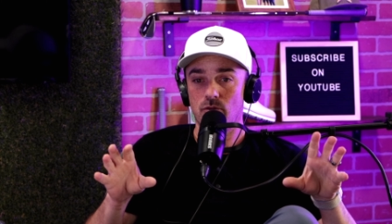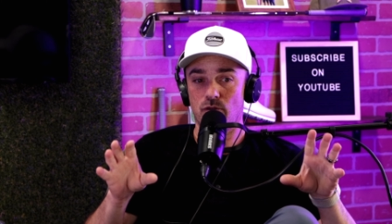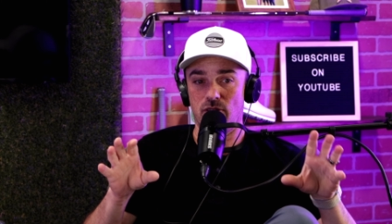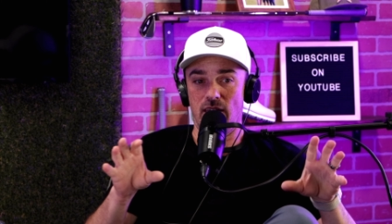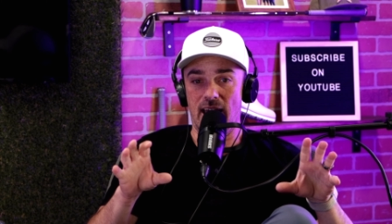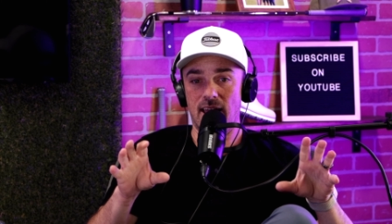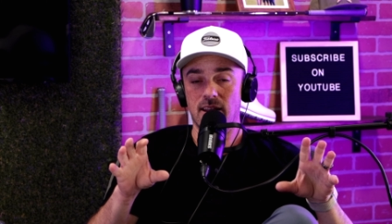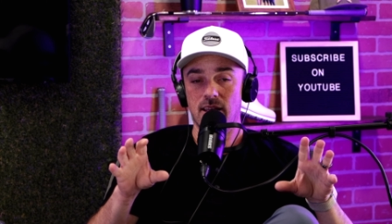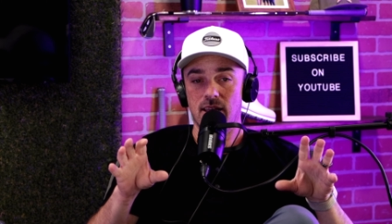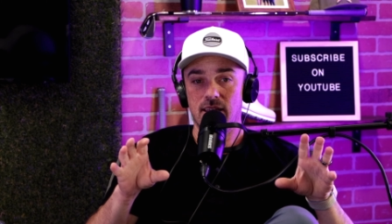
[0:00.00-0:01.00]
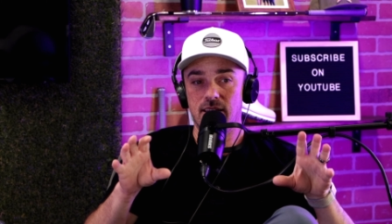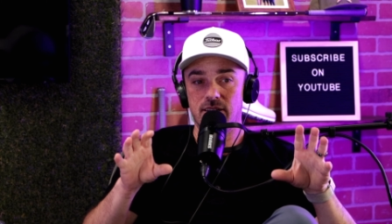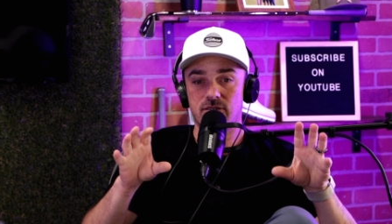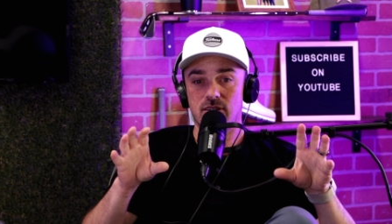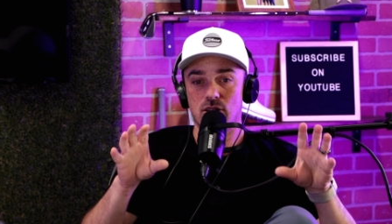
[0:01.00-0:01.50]
for that
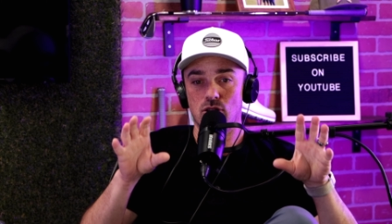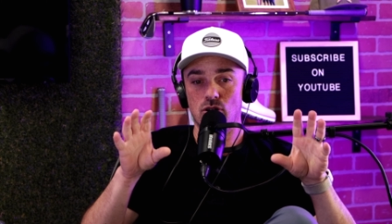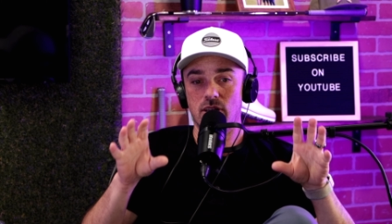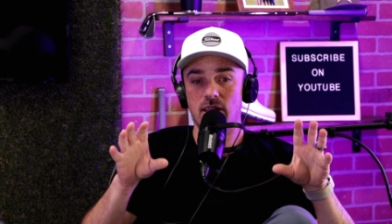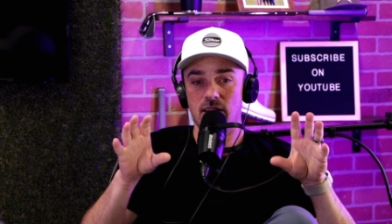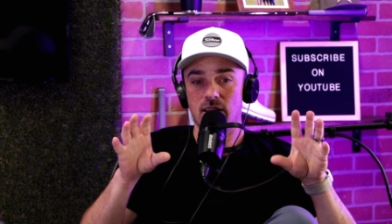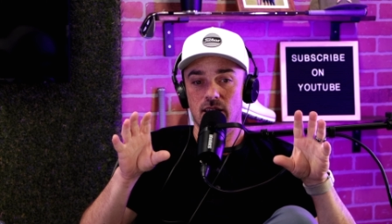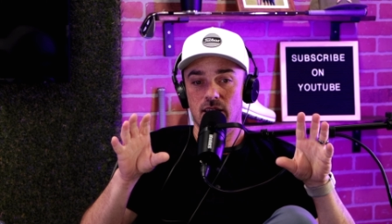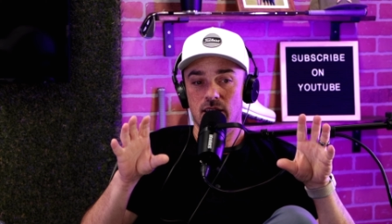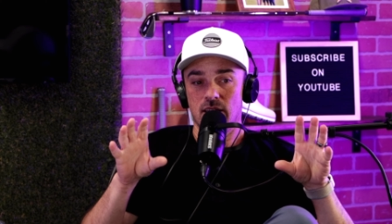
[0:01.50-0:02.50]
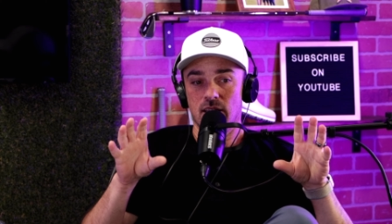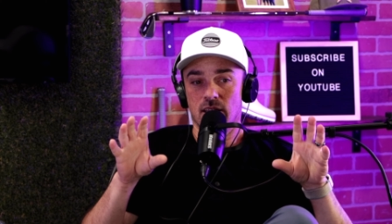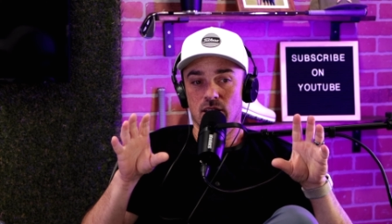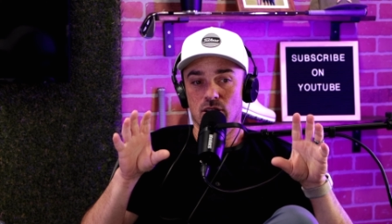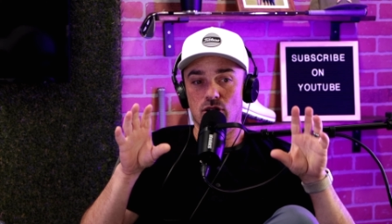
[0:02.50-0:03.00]
is look at
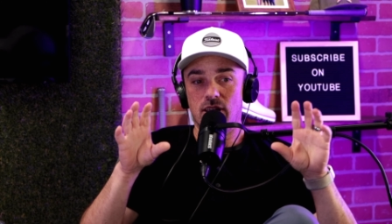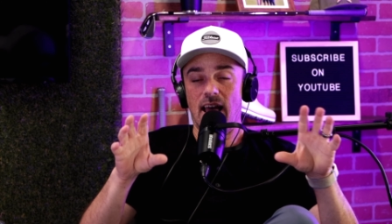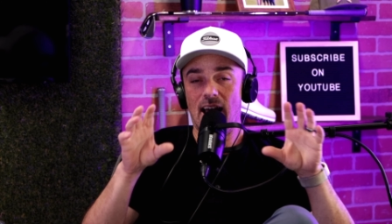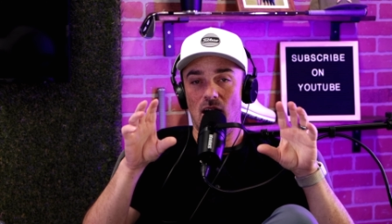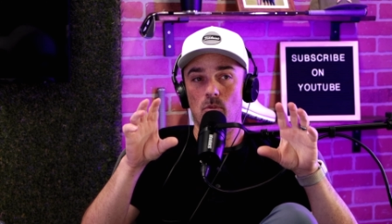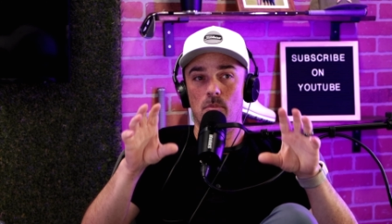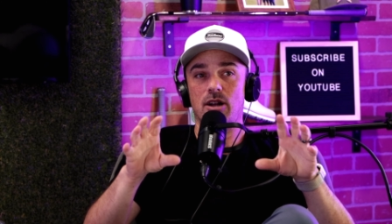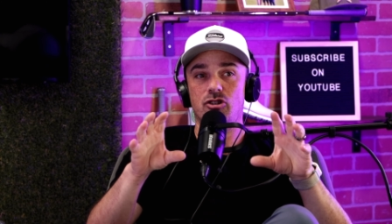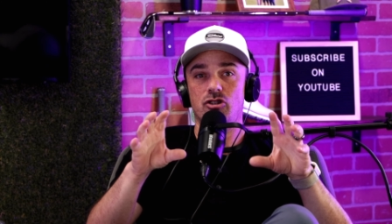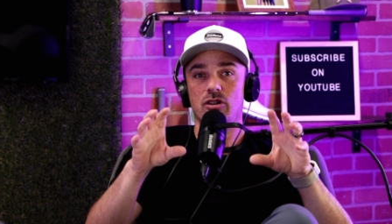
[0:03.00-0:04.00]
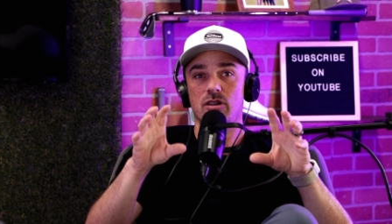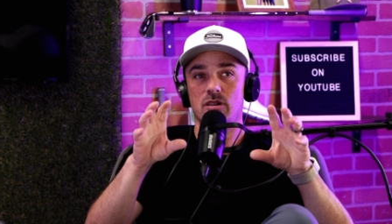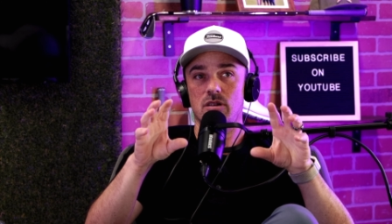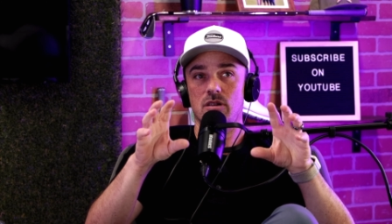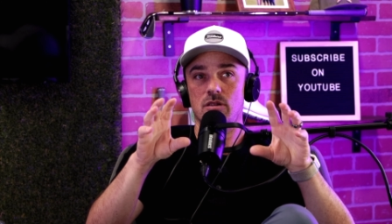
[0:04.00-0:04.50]
how much
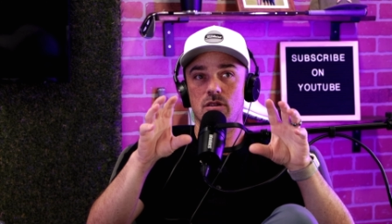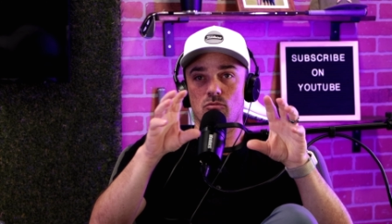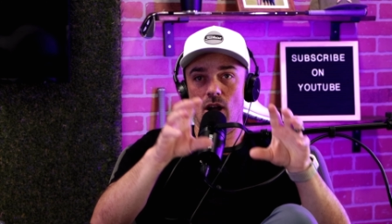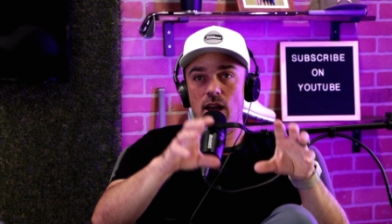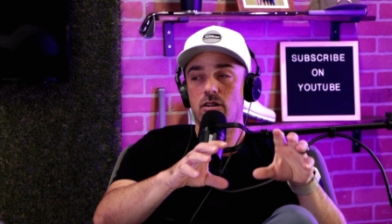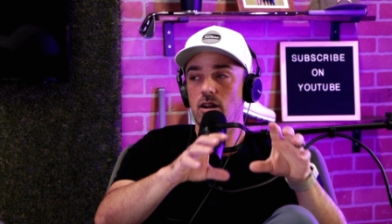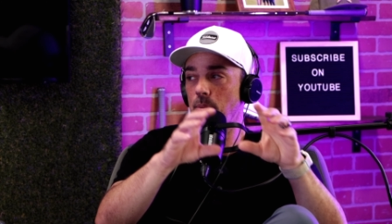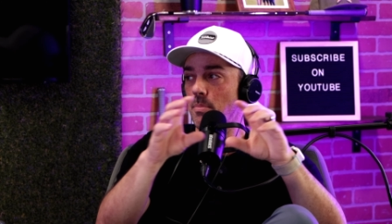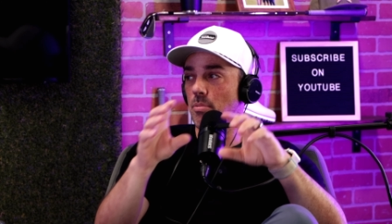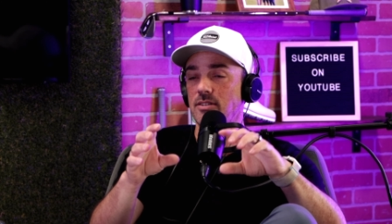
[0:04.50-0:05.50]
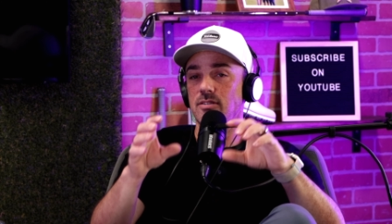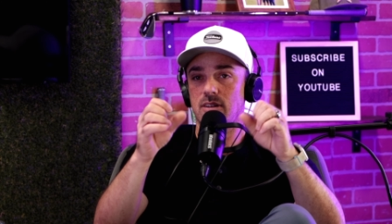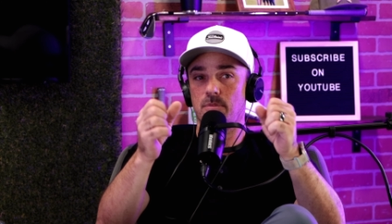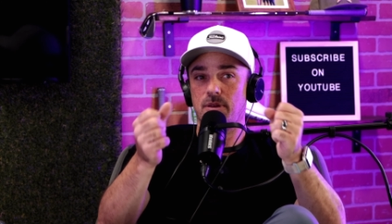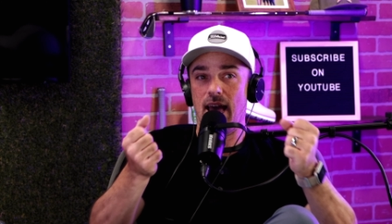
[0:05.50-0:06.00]
the Ryder Cup and the President's
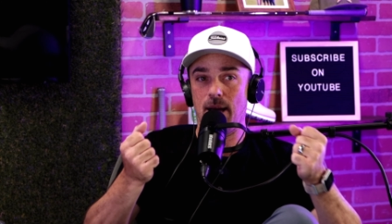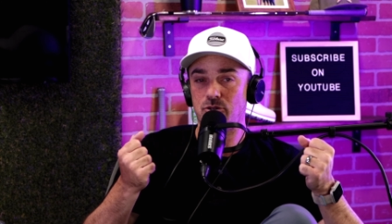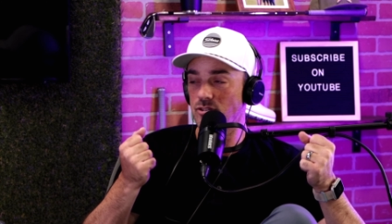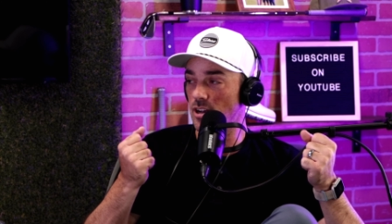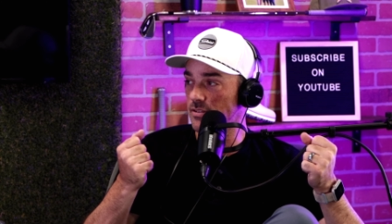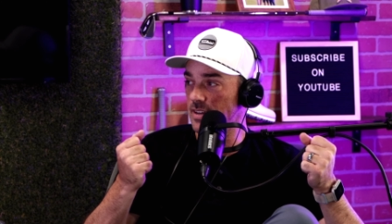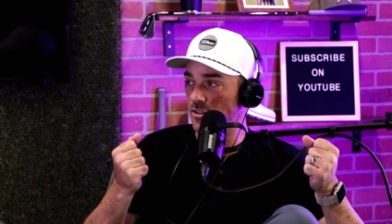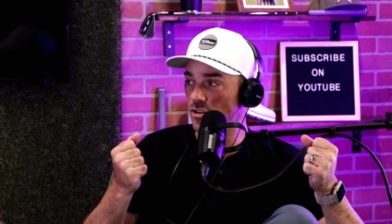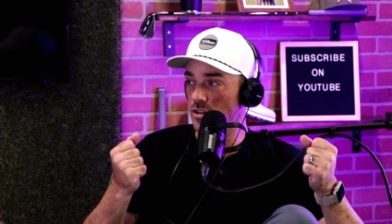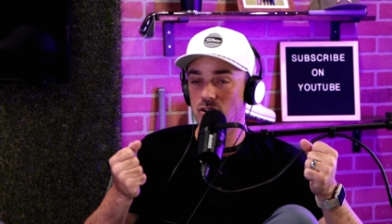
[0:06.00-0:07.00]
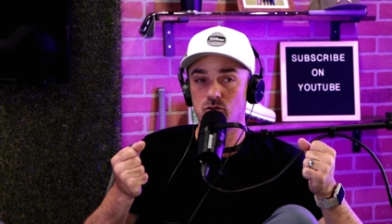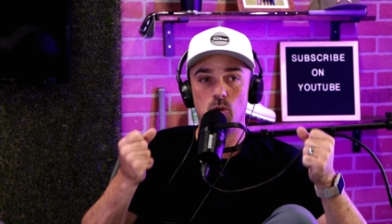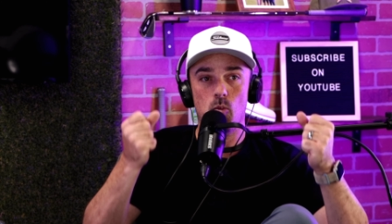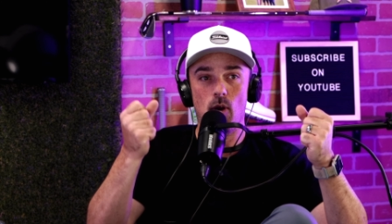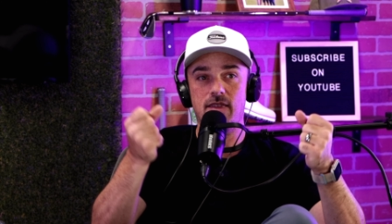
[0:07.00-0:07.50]
Cup captures our attention because we
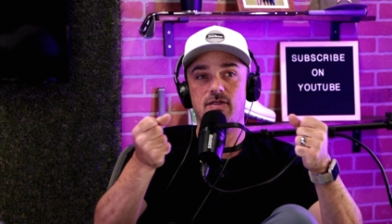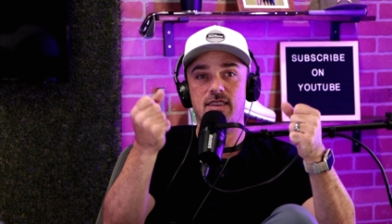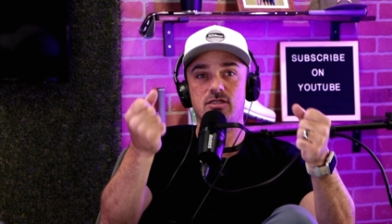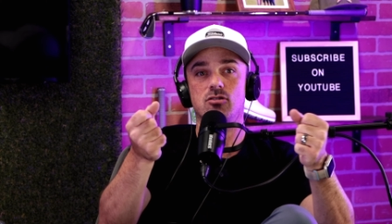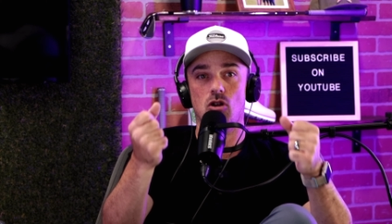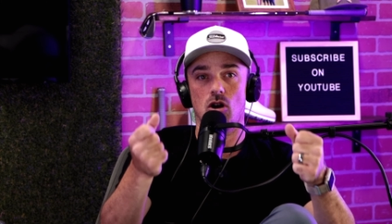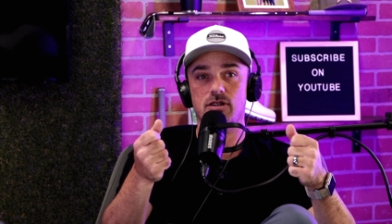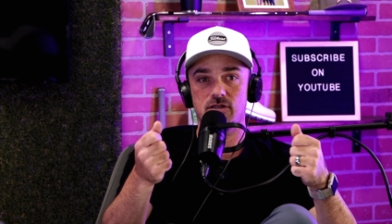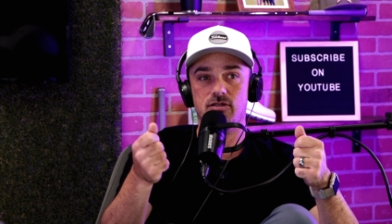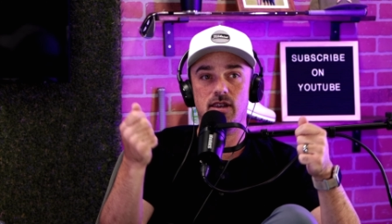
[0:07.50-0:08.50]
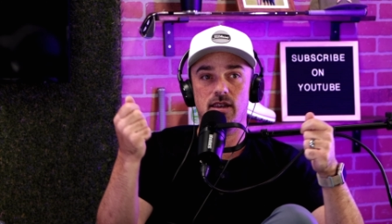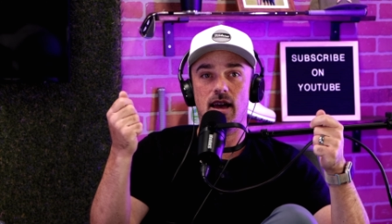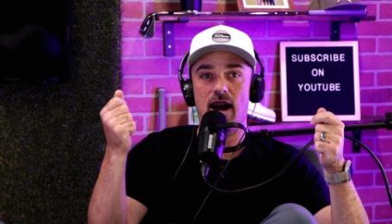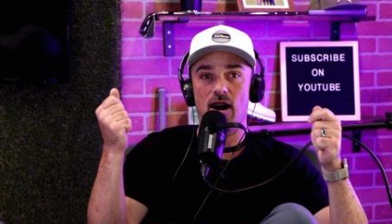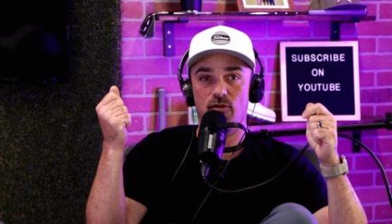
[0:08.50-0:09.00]
wait this long to see
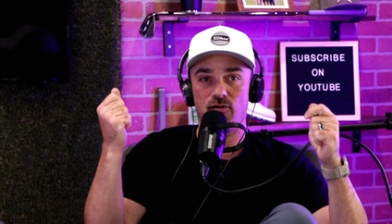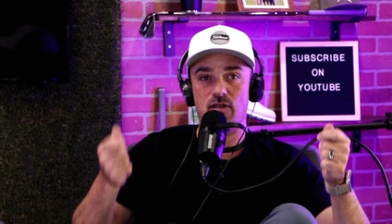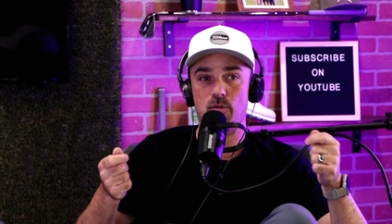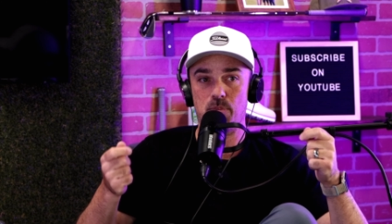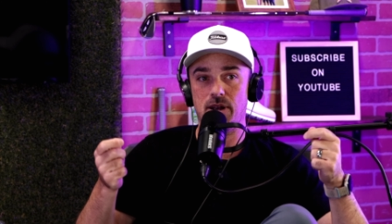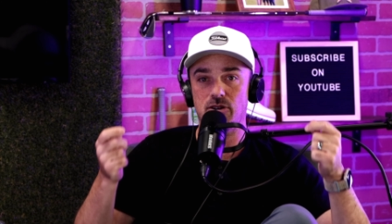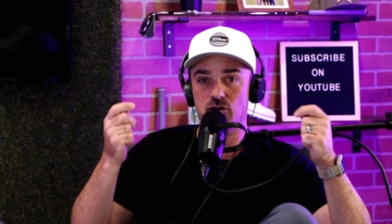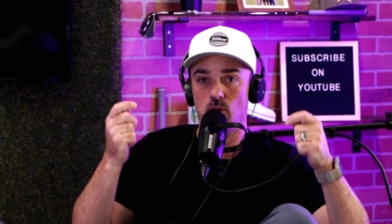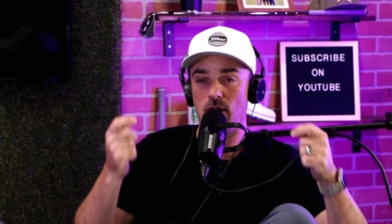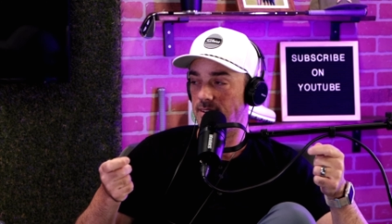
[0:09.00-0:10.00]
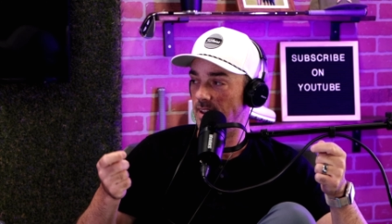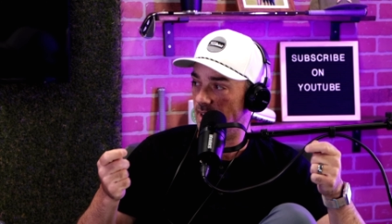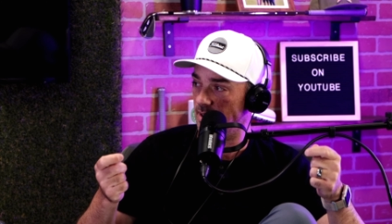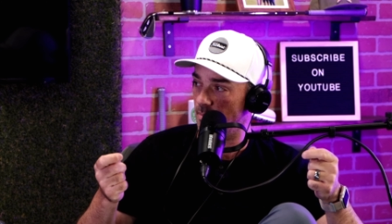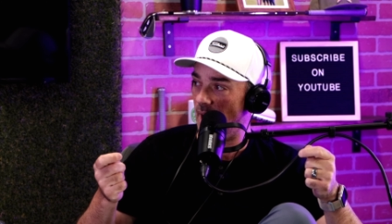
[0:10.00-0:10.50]
our favorite players go
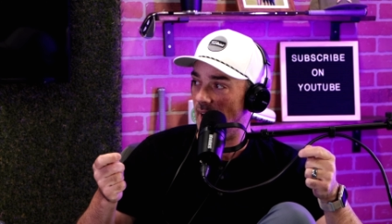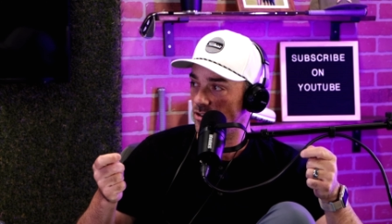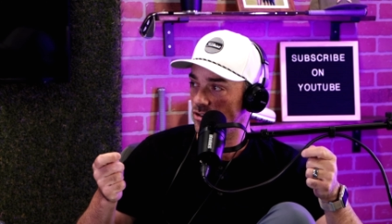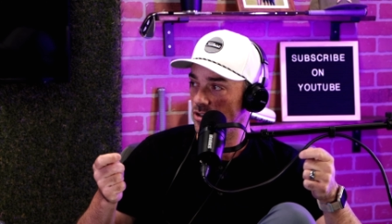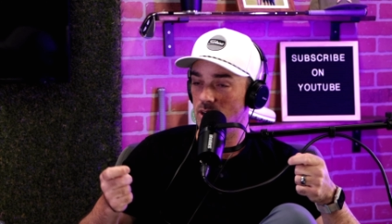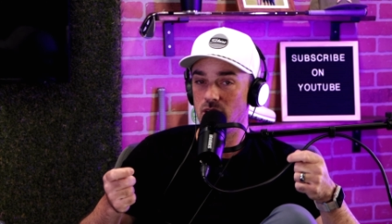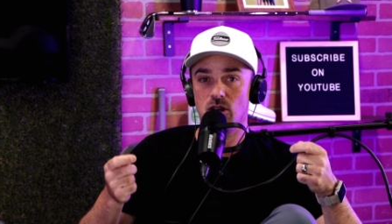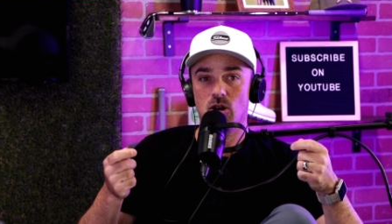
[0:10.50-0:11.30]
head-to-head in a match. Right.